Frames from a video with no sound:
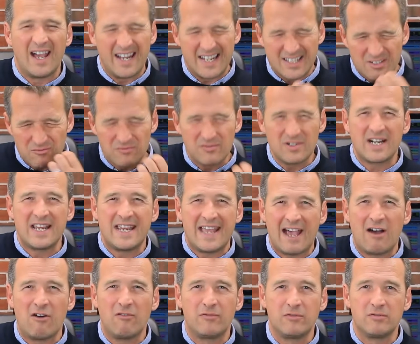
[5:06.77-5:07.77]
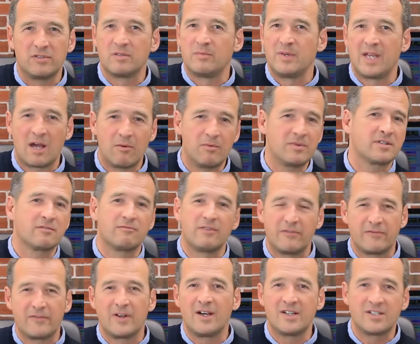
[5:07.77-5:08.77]
and it's really helpful to be able to
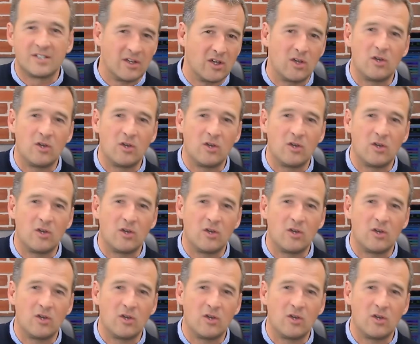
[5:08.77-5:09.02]
refer to